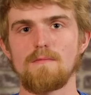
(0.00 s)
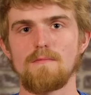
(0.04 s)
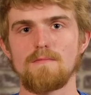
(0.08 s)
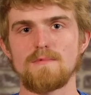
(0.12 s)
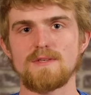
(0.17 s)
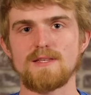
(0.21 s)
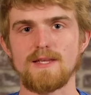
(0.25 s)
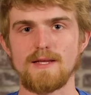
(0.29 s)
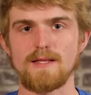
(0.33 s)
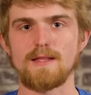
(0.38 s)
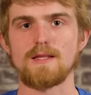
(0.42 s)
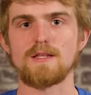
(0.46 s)

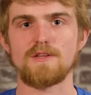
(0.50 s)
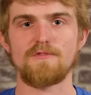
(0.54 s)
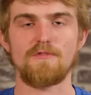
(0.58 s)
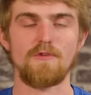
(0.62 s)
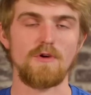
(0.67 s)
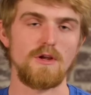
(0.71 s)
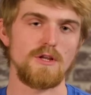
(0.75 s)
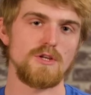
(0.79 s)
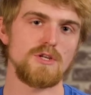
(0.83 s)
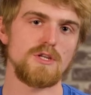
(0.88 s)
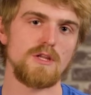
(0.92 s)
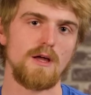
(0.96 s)
sealants
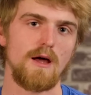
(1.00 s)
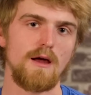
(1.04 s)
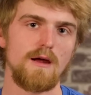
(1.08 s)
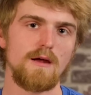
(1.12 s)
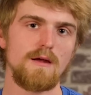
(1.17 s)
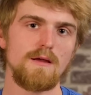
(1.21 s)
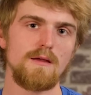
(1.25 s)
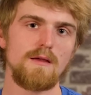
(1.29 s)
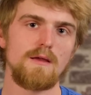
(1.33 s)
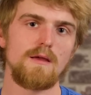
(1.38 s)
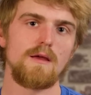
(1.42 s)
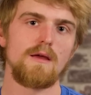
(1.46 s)
for each
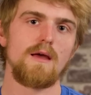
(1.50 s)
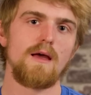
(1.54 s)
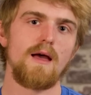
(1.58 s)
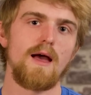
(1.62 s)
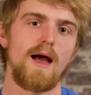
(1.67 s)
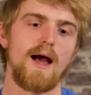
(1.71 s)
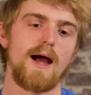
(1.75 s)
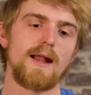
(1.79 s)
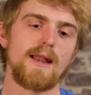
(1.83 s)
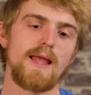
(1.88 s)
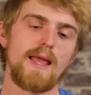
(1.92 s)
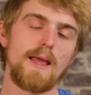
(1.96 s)
tyre.
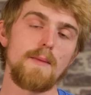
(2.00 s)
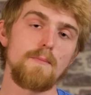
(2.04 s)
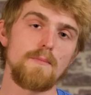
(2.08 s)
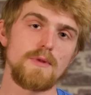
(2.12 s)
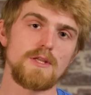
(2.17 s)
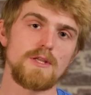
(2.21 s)
And in